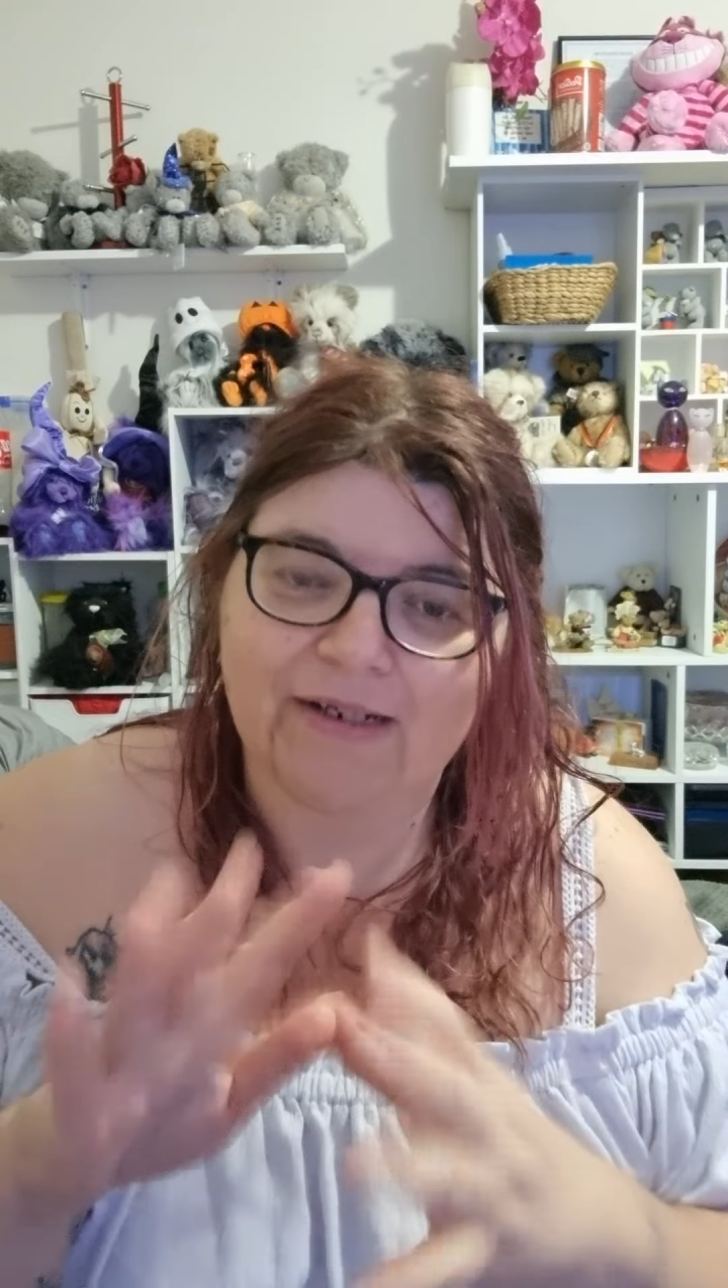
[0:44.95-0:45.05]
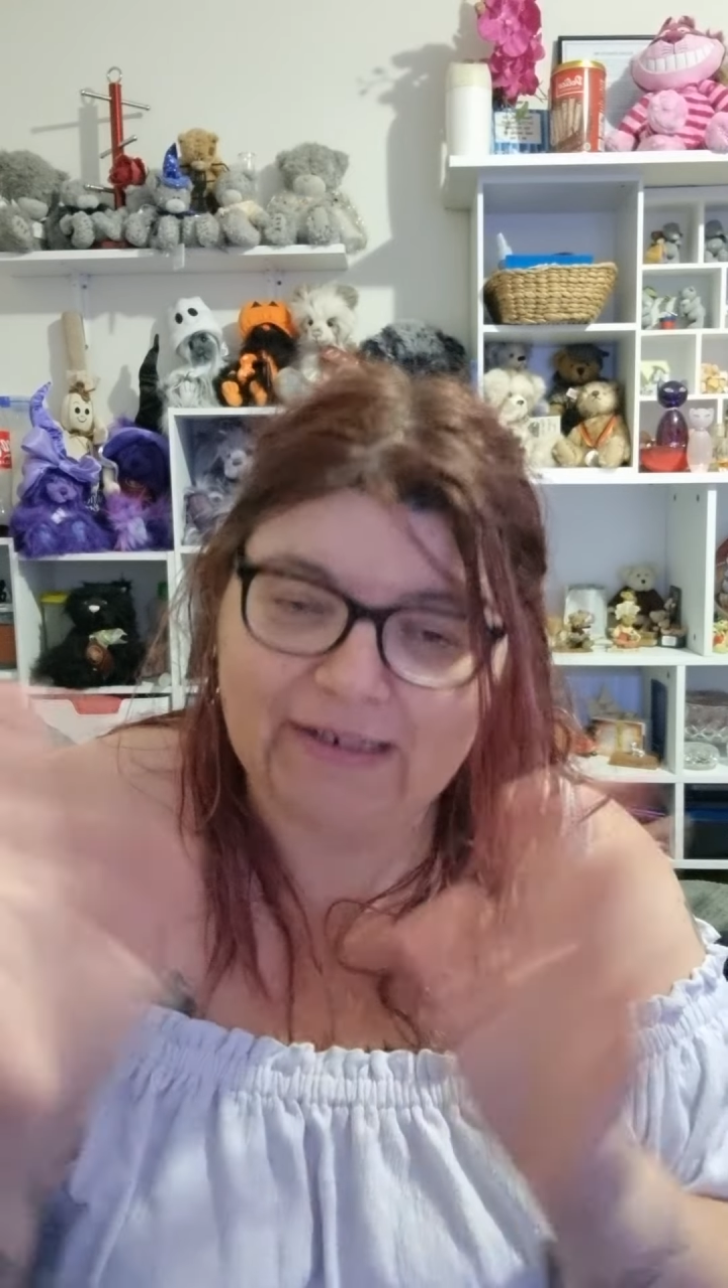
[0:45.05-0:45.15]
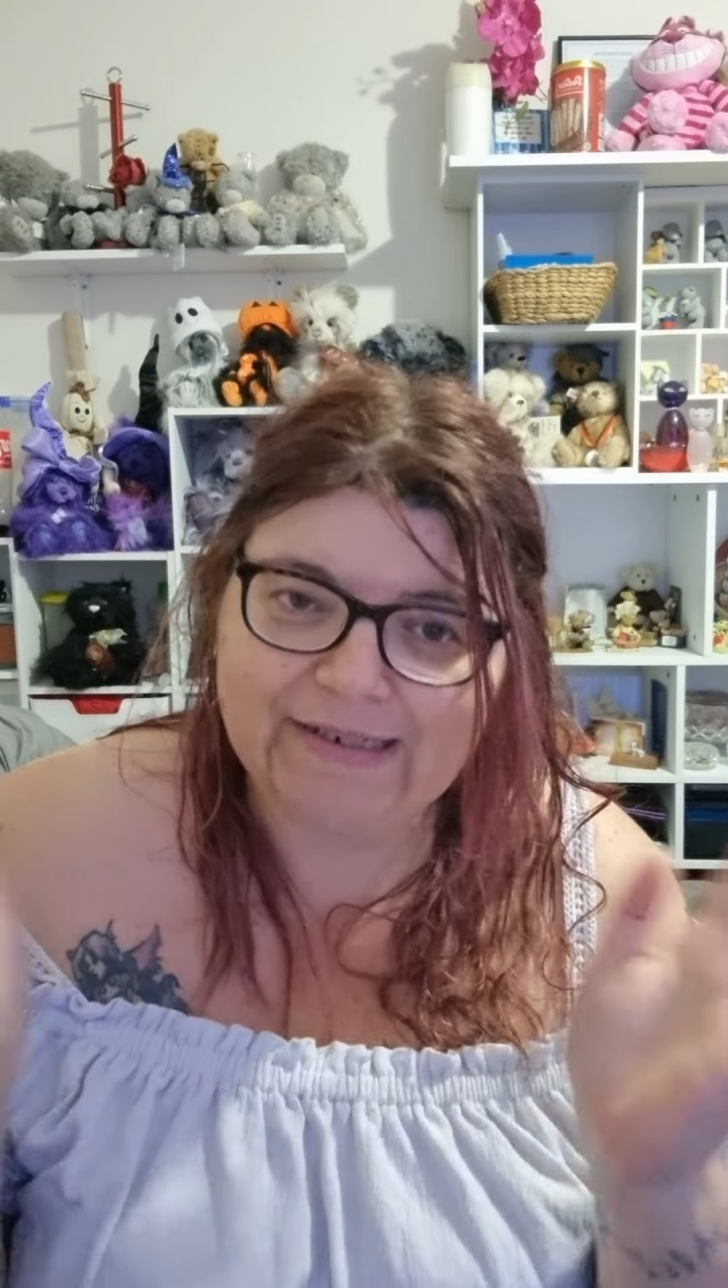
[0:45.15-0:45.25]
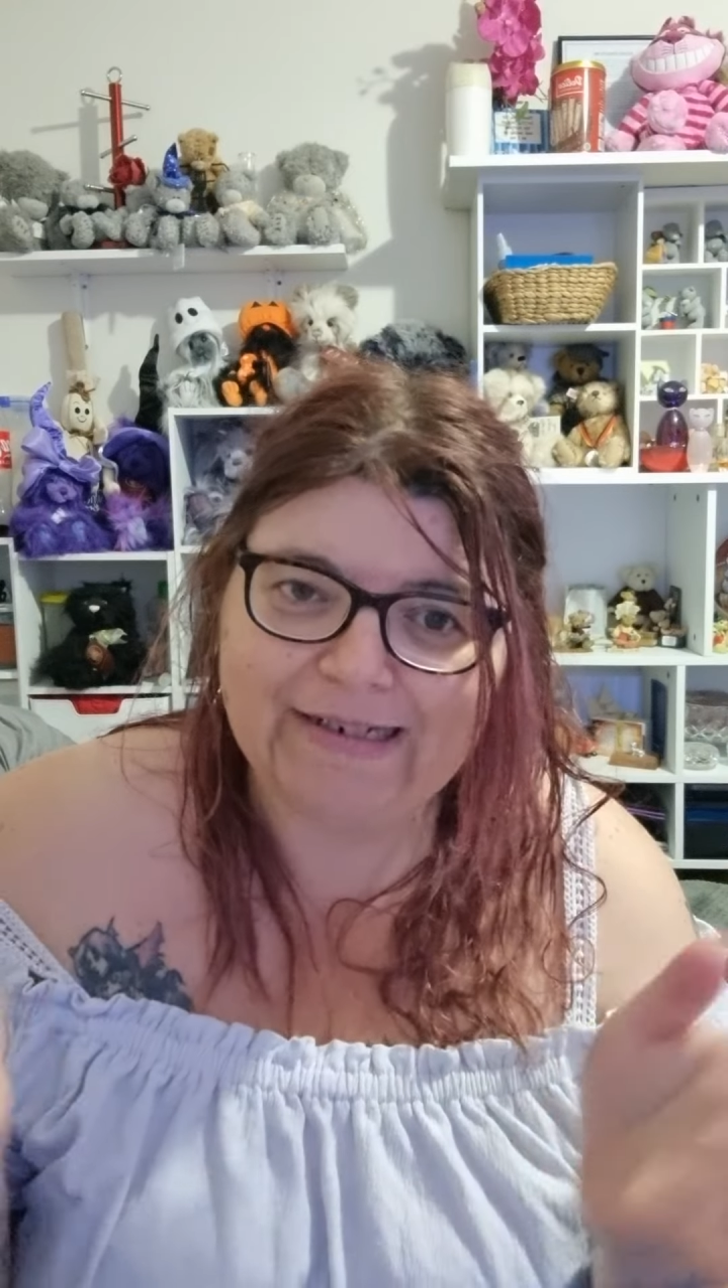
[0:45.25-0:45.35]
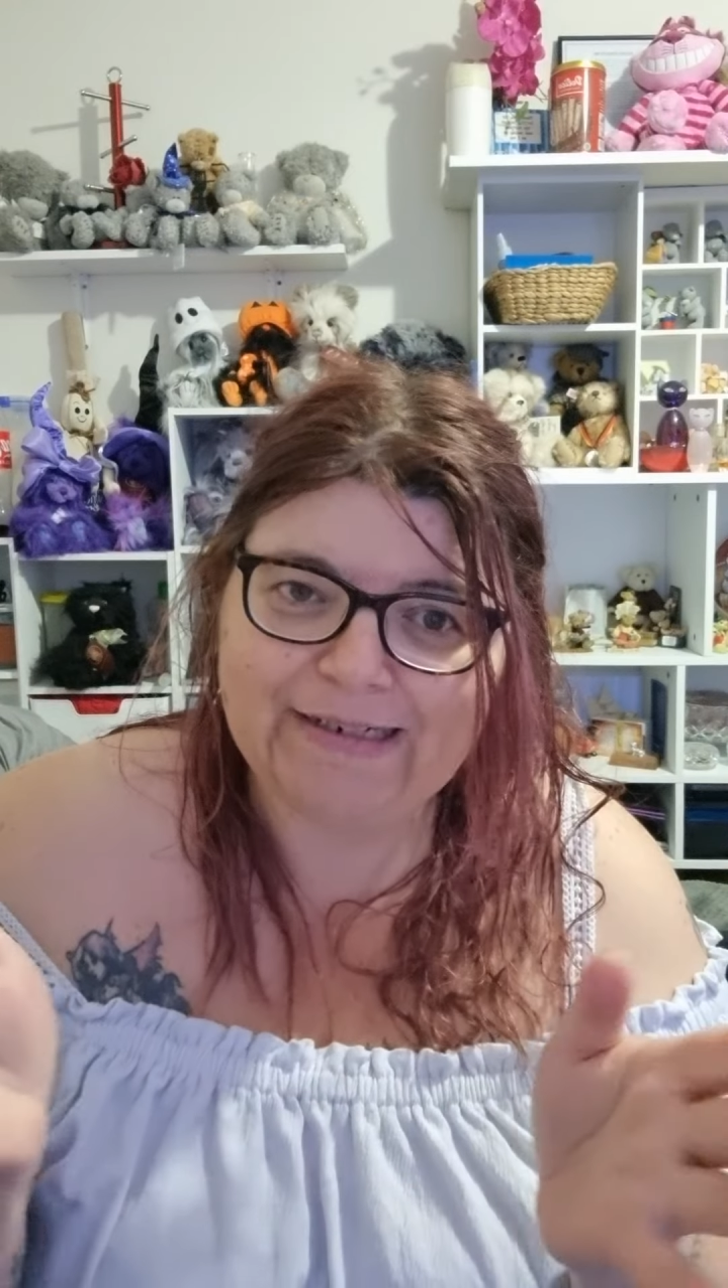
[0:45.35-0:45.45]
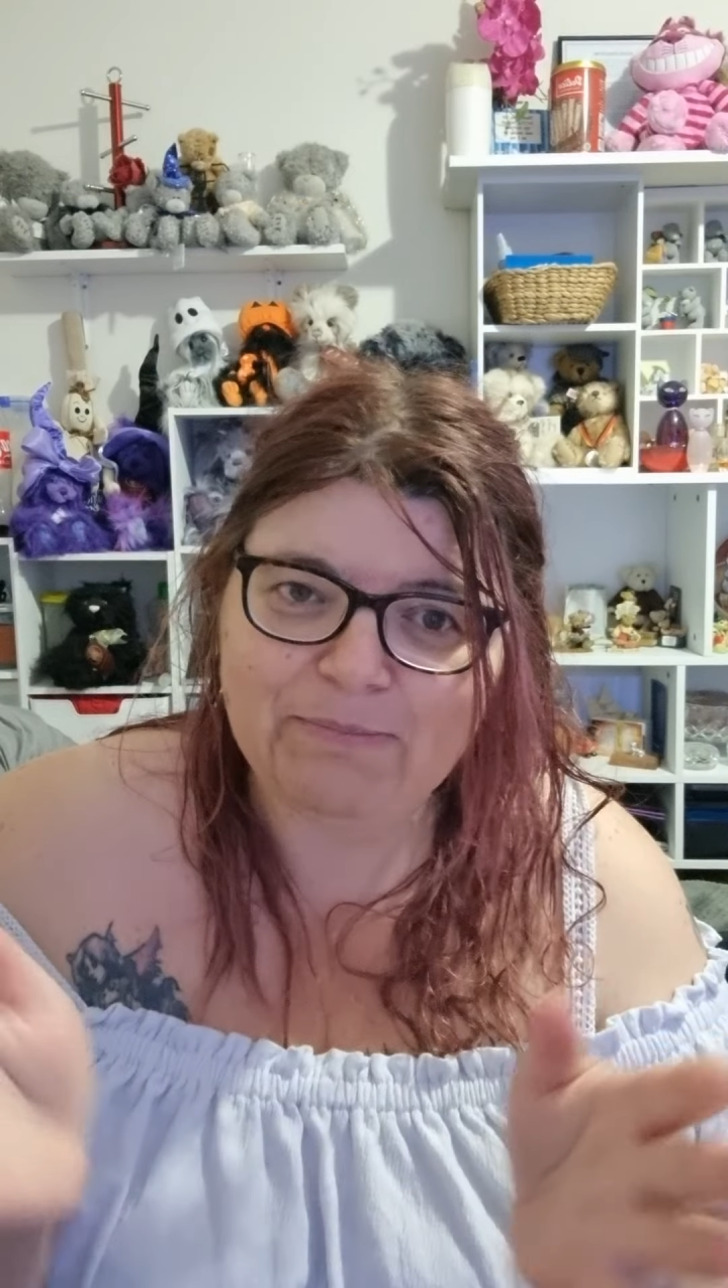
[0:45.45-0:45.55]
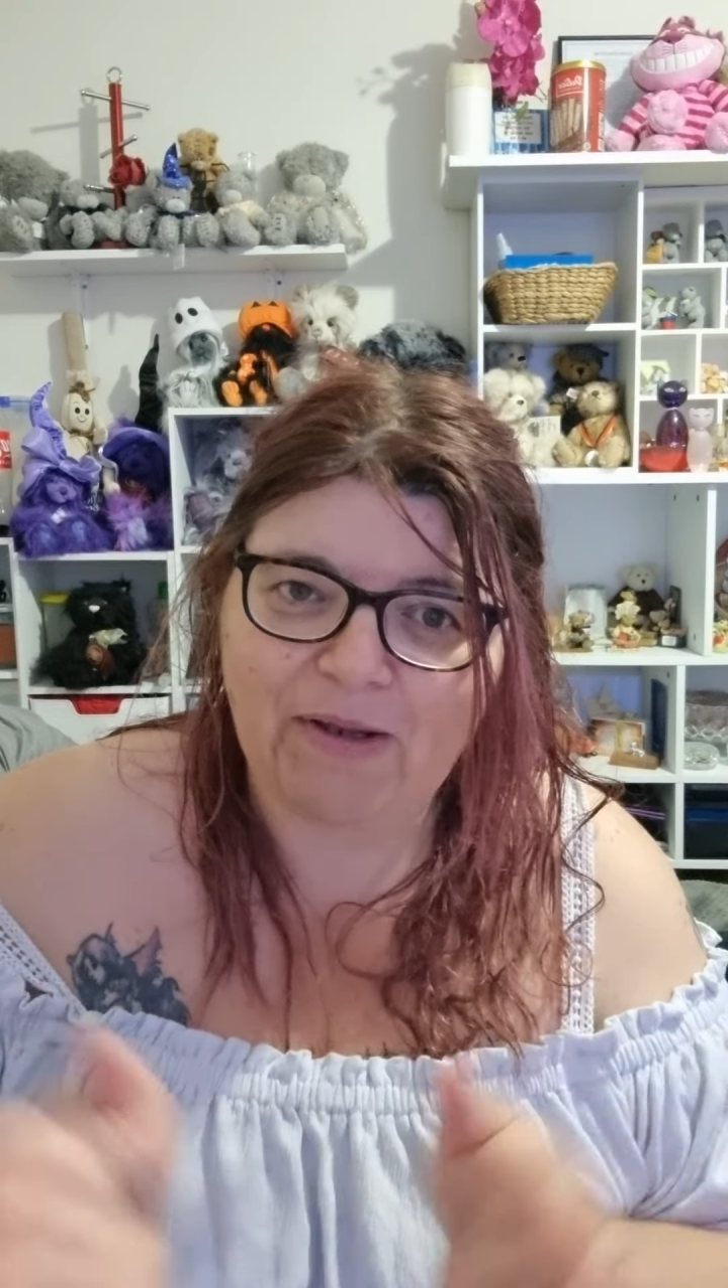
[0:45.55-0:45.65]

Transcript: legally